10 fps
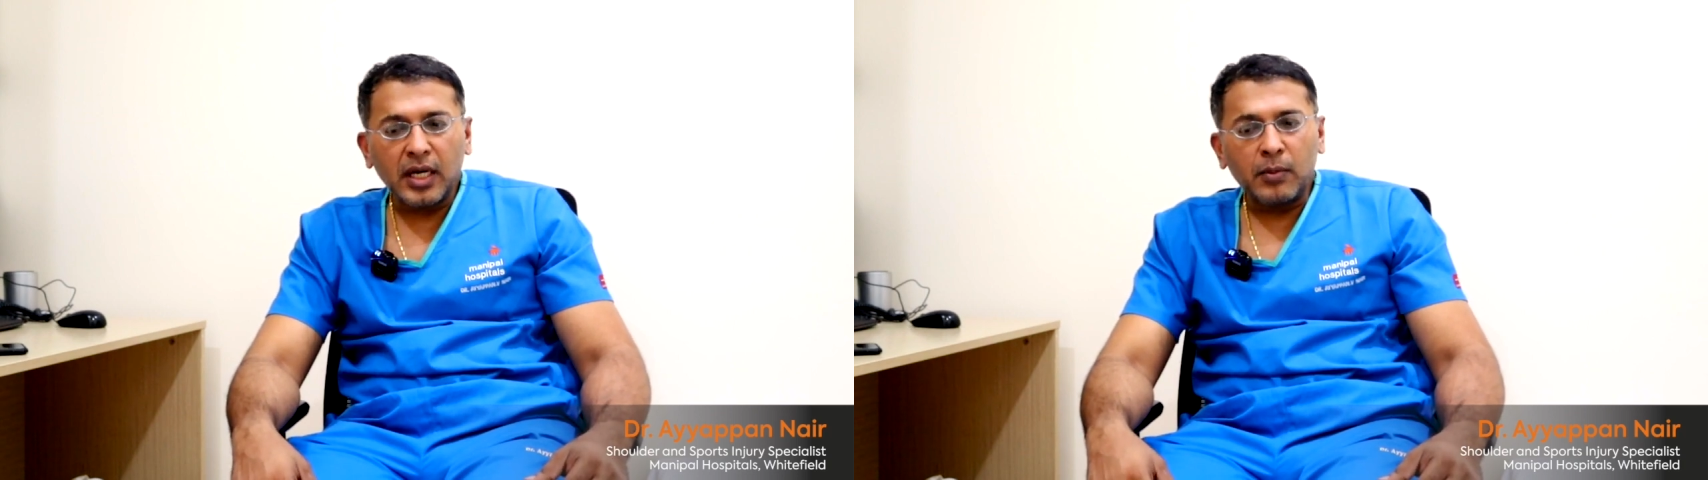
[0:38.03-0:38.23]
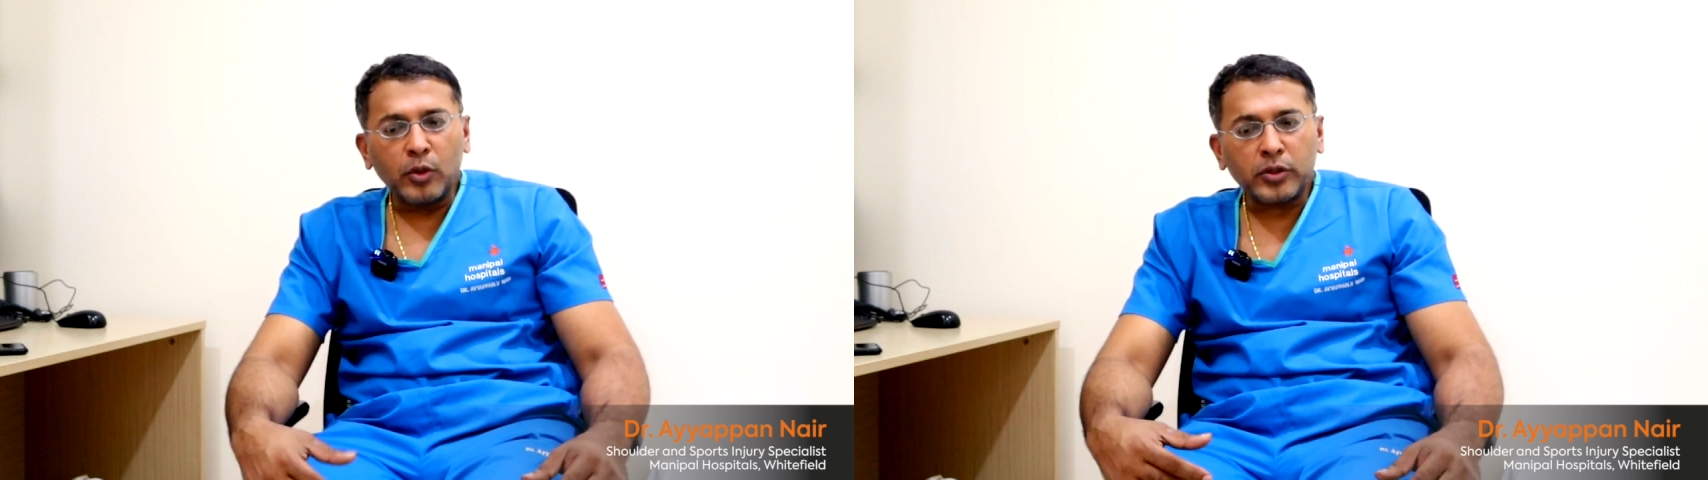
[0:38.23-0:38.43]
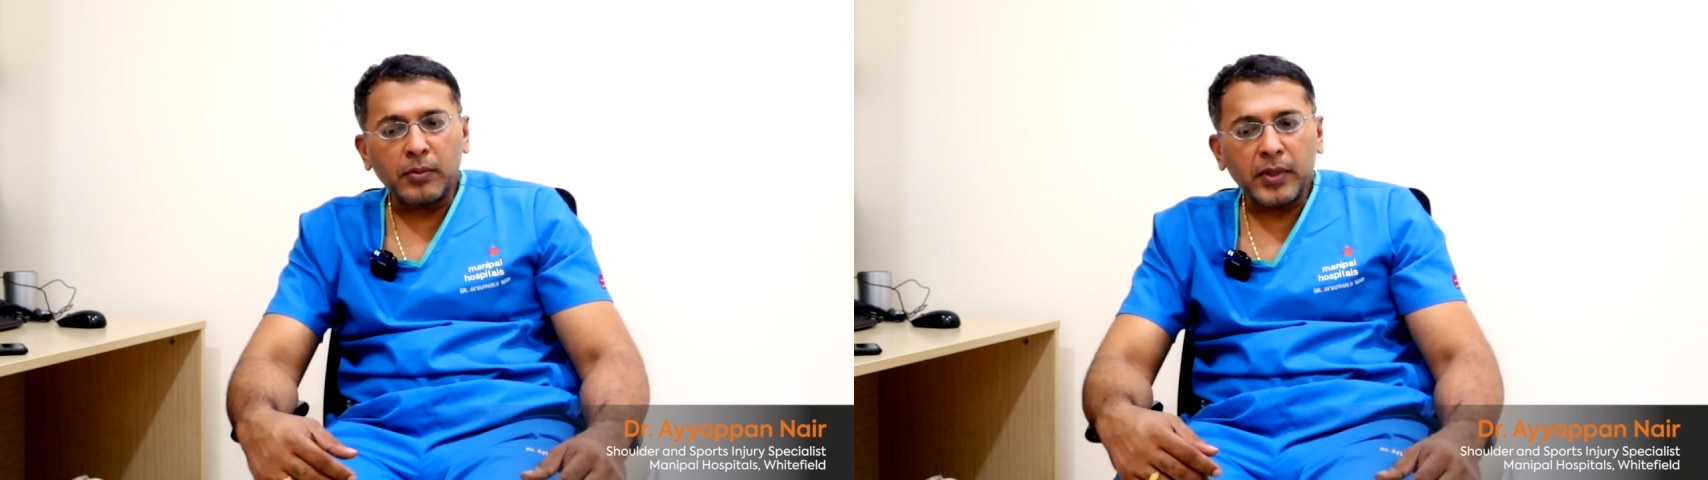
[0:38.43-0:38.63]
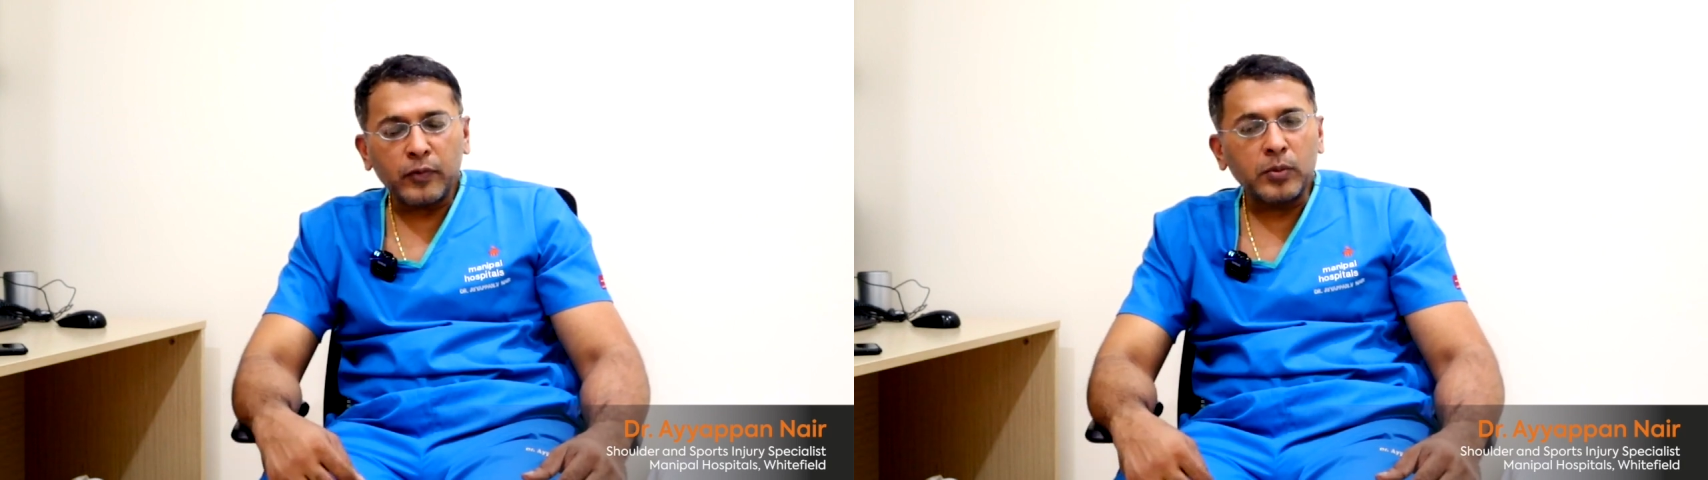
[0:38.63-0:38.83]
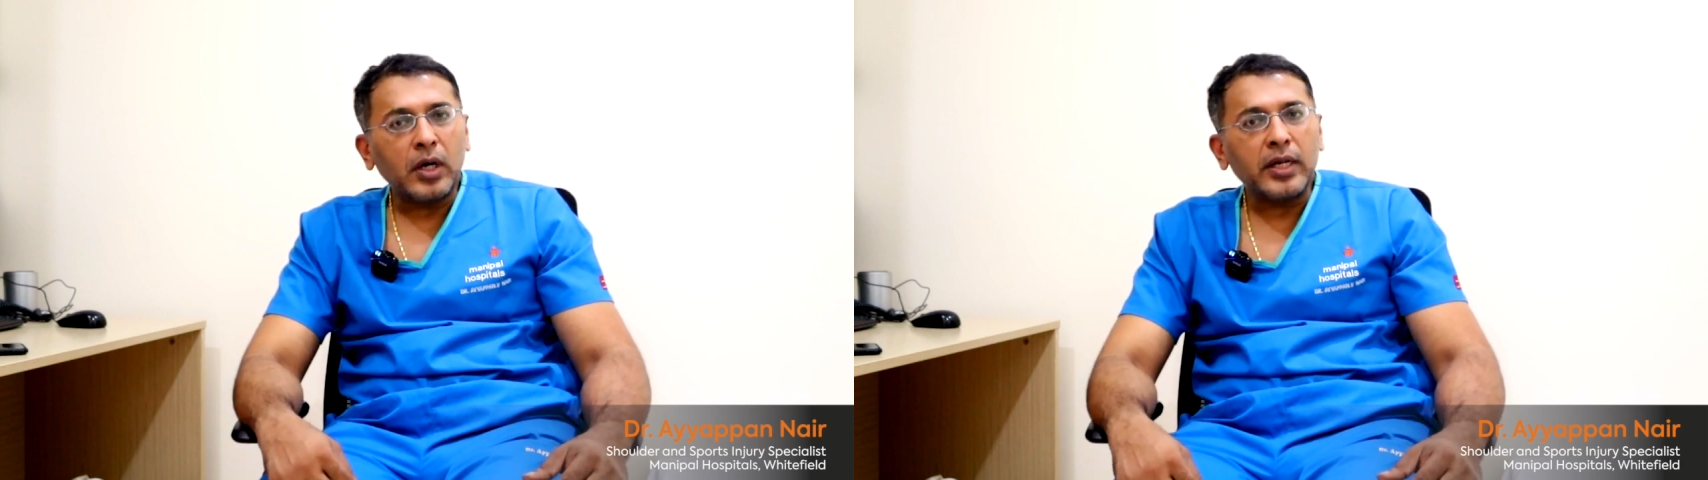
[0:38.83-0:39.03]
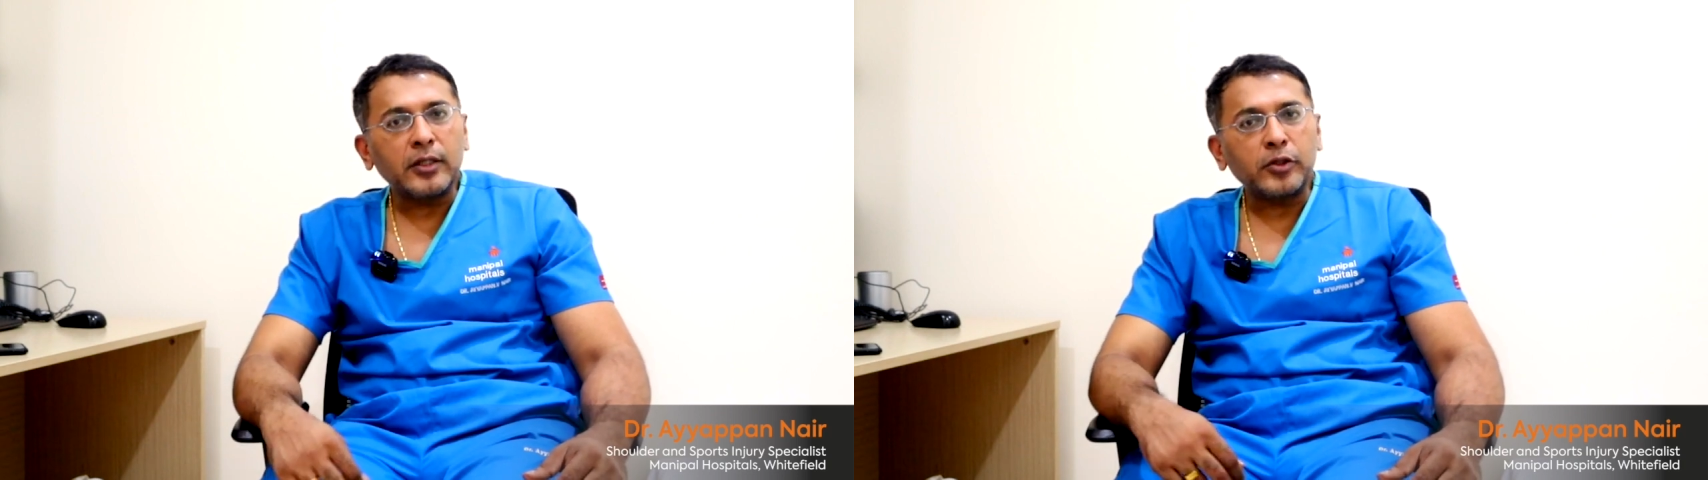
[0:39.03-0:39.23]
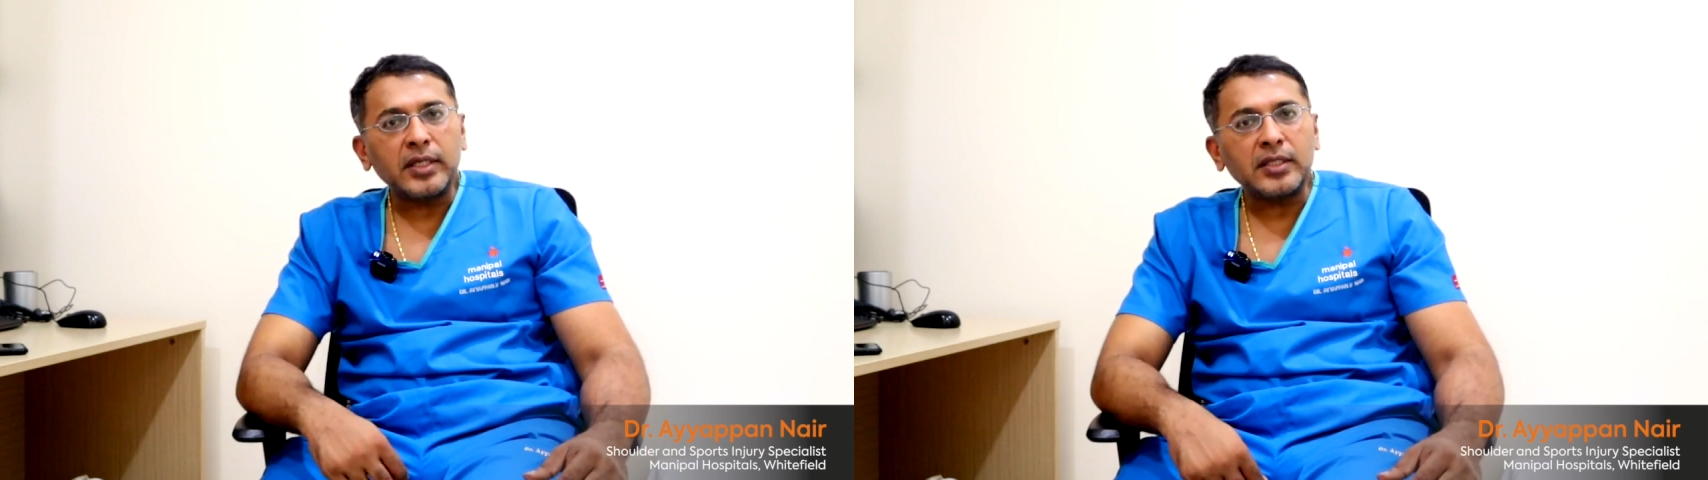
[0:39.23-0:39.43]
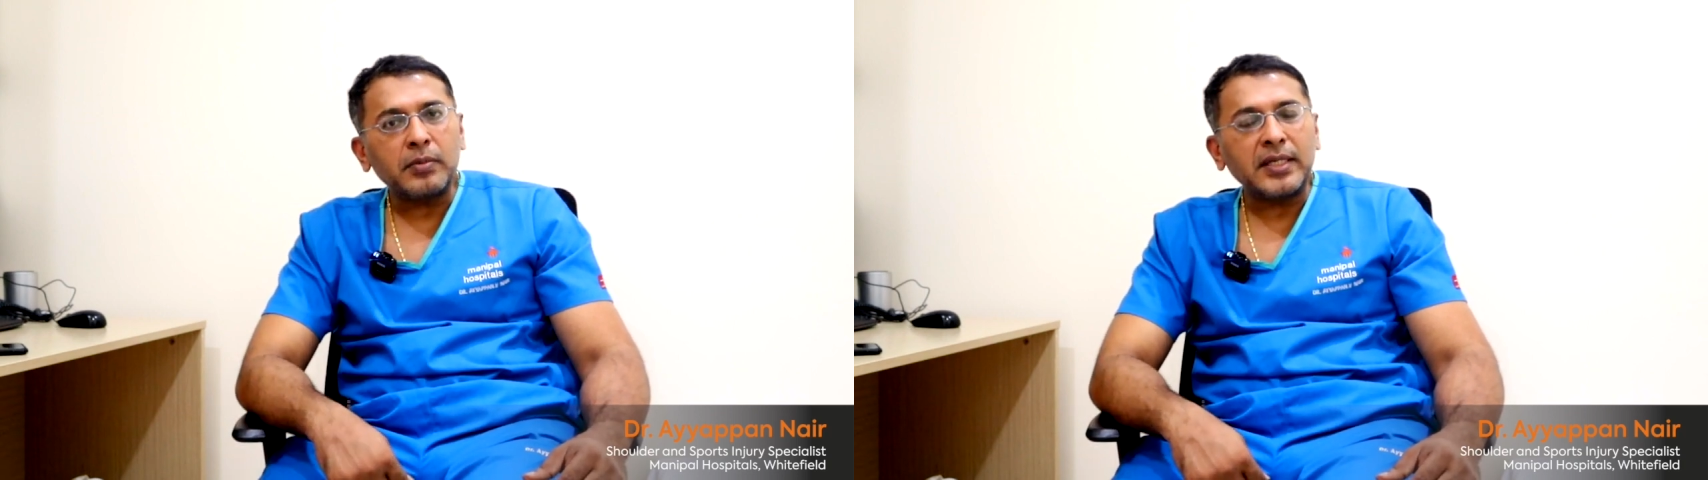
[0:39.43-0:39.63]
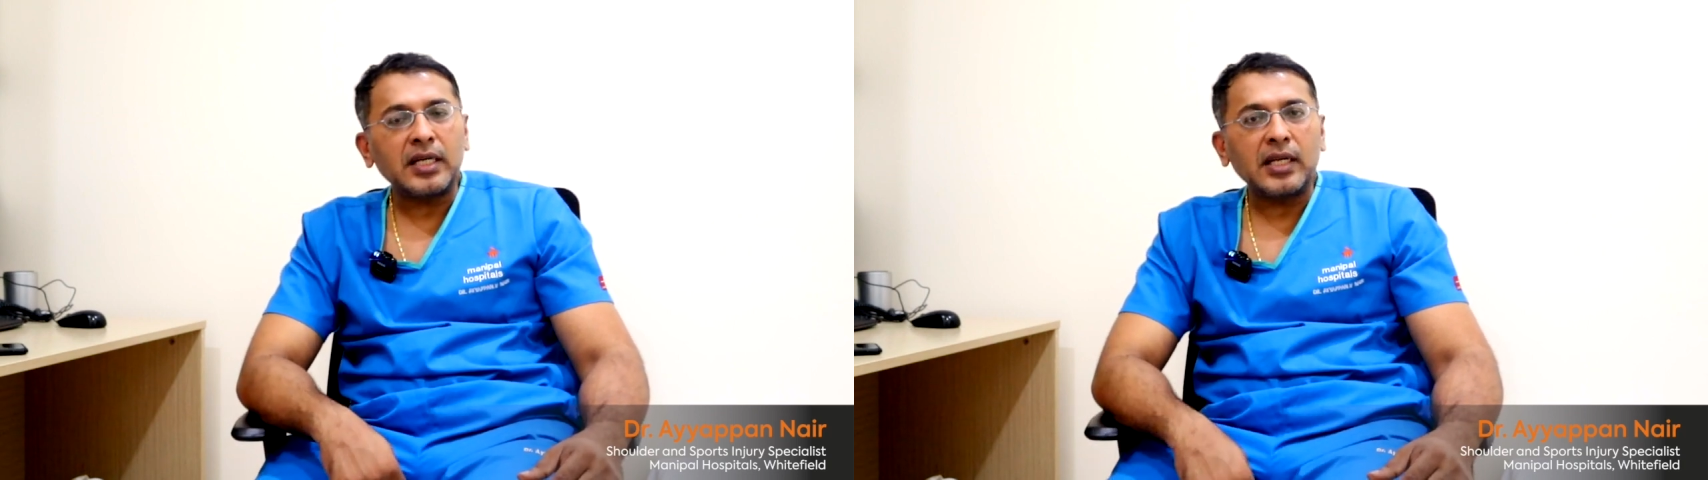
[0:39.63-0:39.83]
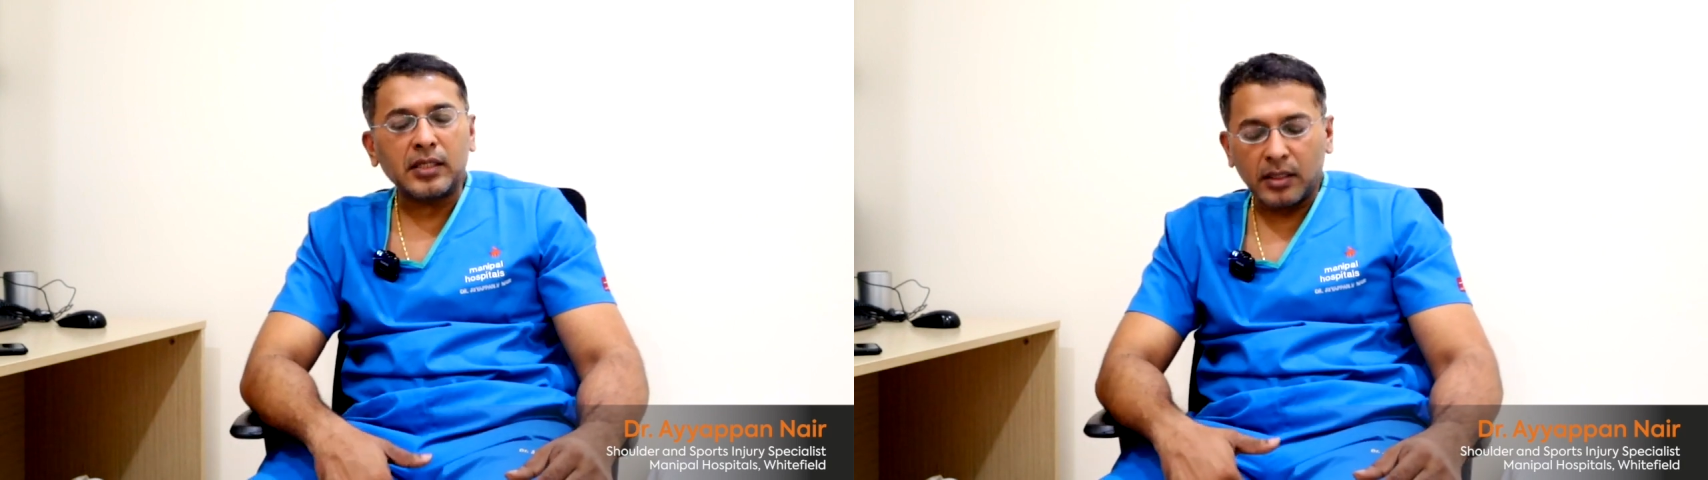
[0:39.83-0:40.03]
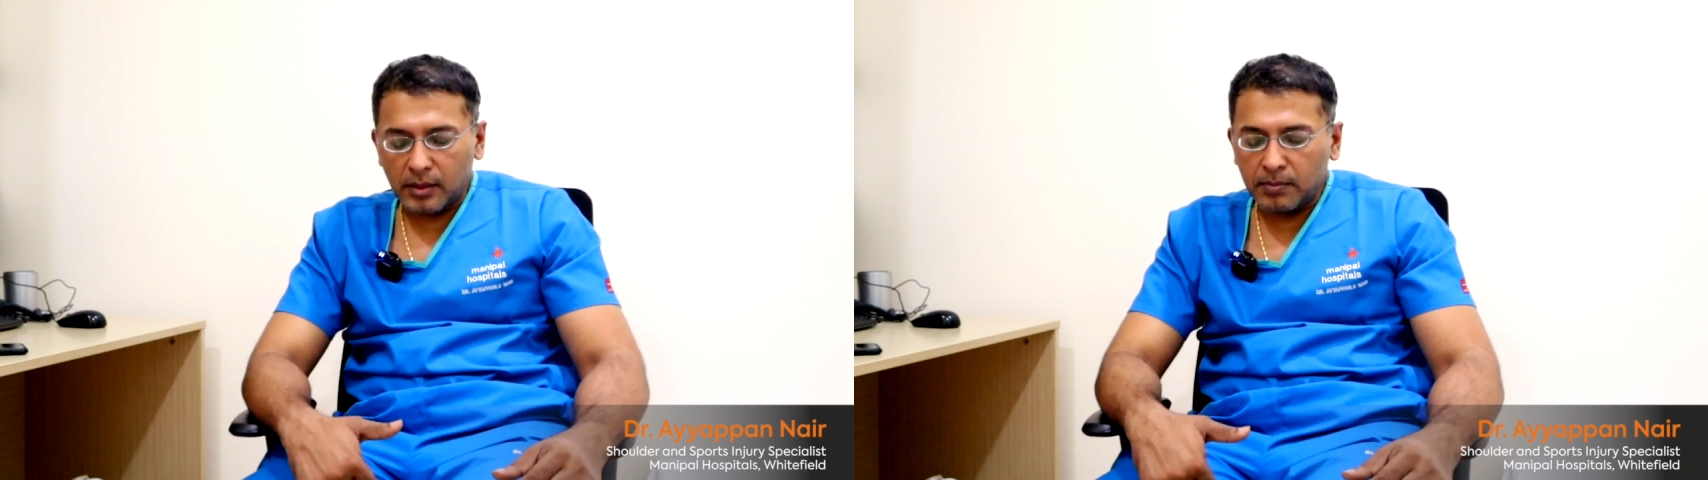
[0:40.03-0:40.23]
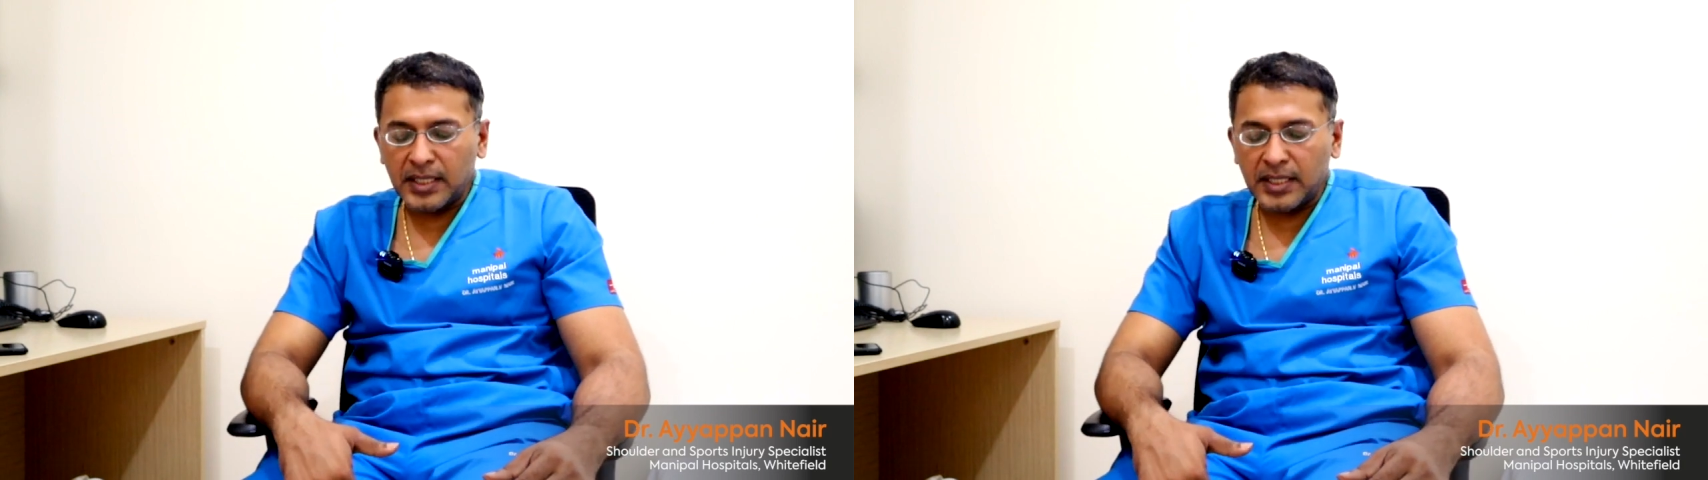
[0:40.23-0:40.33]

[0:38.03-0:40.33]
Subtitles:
Most common footballing injuries are basically the